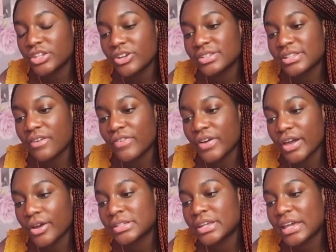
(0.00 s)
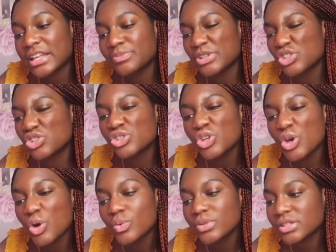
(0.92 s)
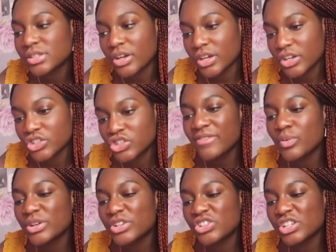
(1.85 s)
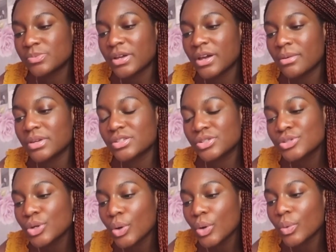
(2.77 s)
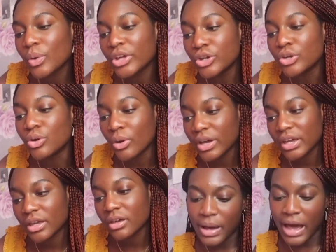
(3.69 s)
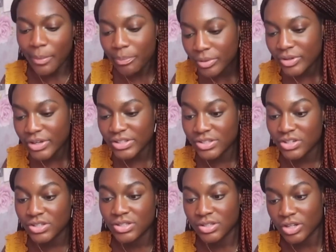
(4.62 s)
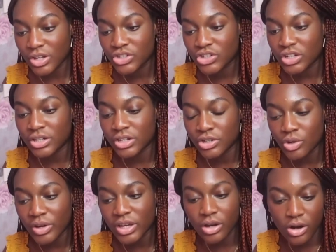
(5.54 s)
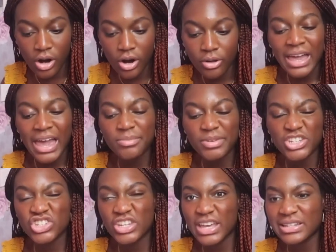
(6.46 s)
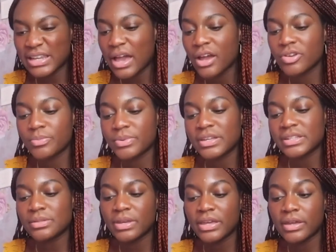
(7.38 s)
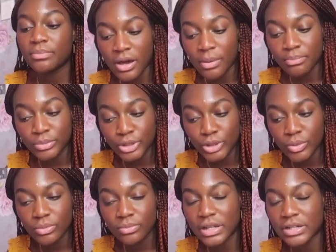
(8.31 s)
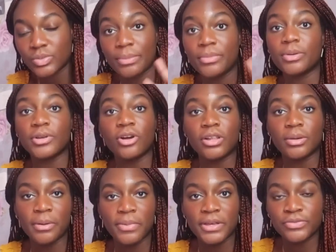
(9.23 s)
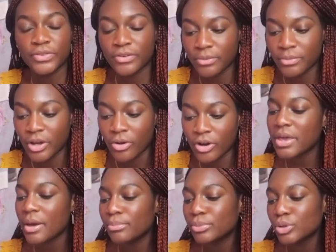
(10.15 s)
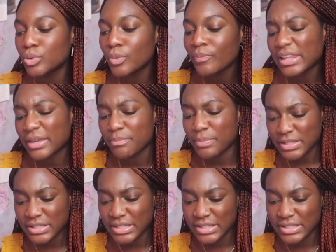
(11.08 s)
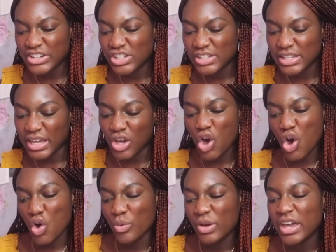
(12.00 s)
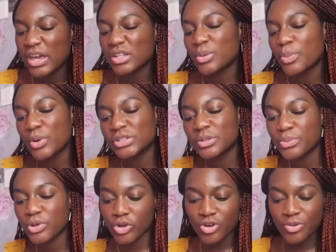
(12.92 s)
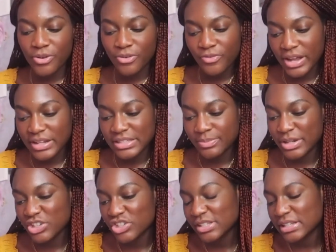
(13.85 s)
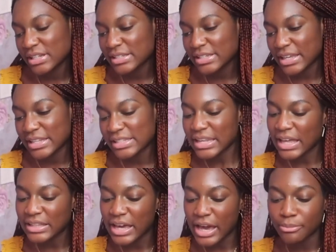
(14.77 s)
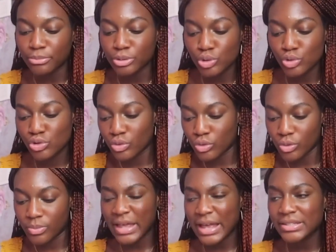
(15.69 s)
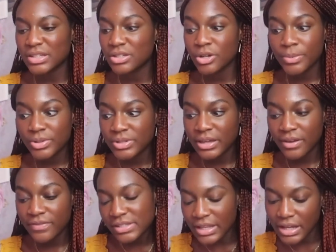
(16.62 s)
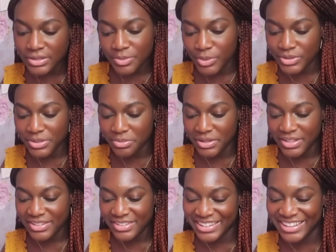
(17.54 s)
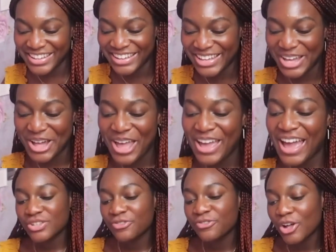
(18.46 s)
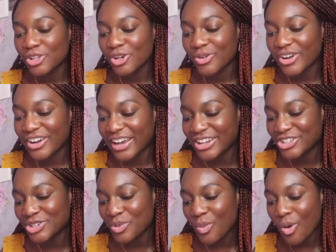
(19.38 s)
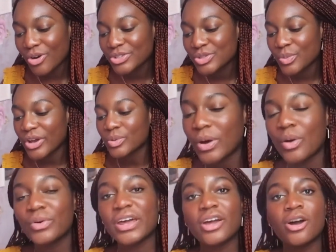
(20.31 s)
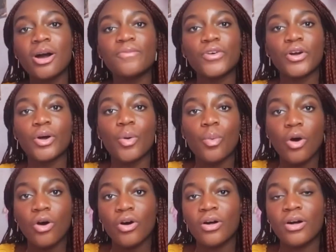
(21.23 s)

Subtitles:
Dear Sapphire, today has been so suckish. Everyone is just becoming so annoying. Apple is just such an annoying girl. I mean, she gets angry because me and Blue, that's what I'm gonna be calling my best friend from here on. Me and Blue are like besties and she's like, oh, it's supposed to be a group of friends, but it just looks like it's Ella and Blue's group. As in, WTF is that supposed to mean? She's a follower and she walks weird. Why would I come for her wall?